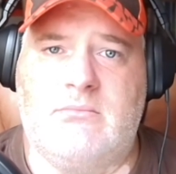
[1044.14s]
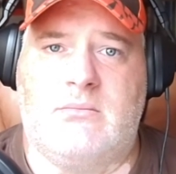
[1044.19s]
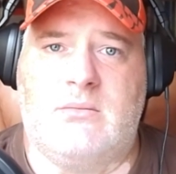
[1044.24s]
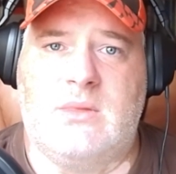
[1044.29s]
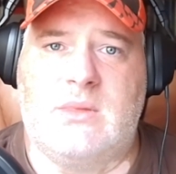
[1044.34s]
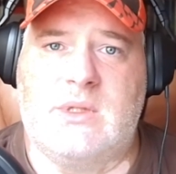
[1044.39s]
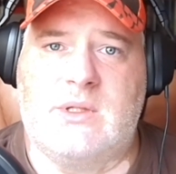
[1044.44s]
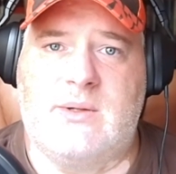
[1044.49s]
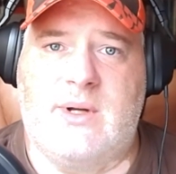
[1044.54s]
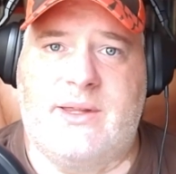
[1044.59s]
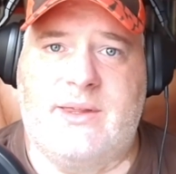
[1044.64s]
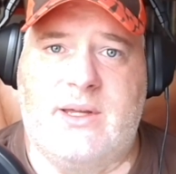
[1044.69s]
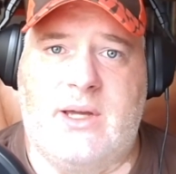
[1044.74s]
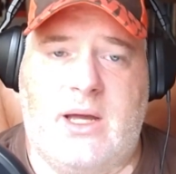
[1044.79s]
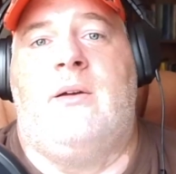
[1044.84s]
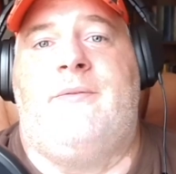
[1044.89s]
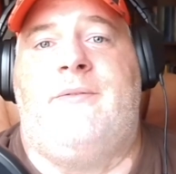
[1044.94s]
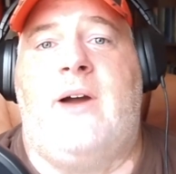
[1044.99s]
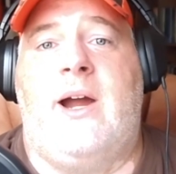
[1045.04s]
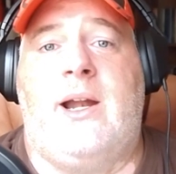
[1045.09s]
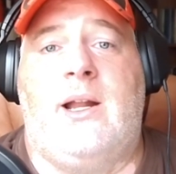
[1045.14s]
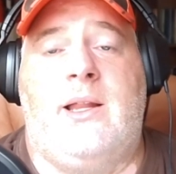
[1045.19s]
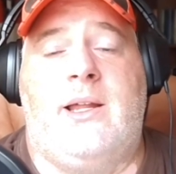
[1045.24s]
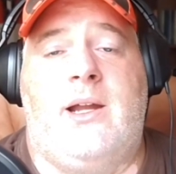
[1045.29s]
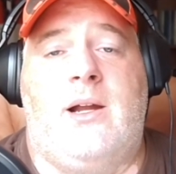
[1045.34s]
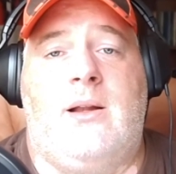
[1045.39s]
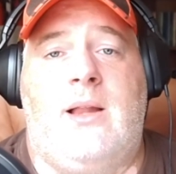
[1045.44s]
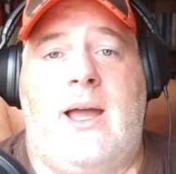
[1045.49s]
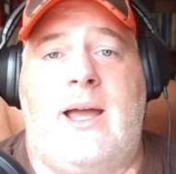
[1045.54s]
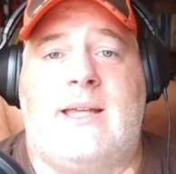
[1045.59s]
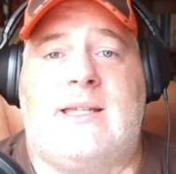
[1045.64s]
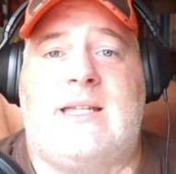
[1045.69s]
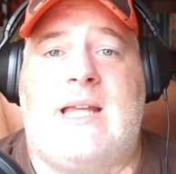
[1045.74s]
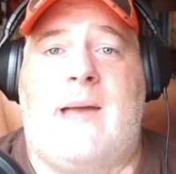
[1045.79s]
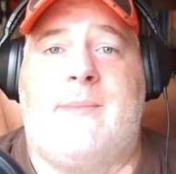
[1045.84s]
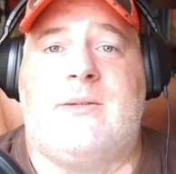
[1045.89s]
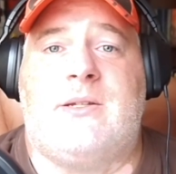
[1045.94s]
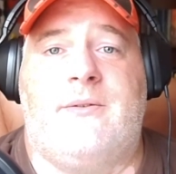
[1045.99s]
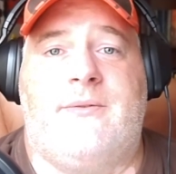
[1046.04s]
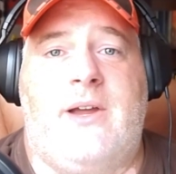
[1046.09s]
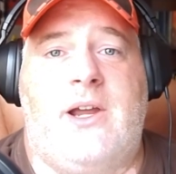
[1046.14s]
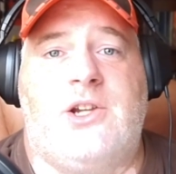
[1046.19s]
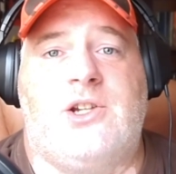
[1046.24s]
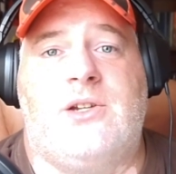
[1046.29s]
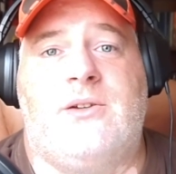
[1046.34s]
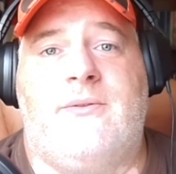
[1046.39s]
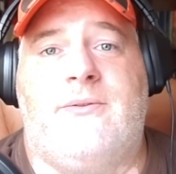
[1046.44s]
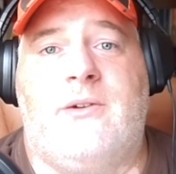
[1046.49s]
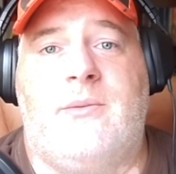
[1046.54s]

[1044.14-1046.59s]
That's what I thought. Finally, our last observation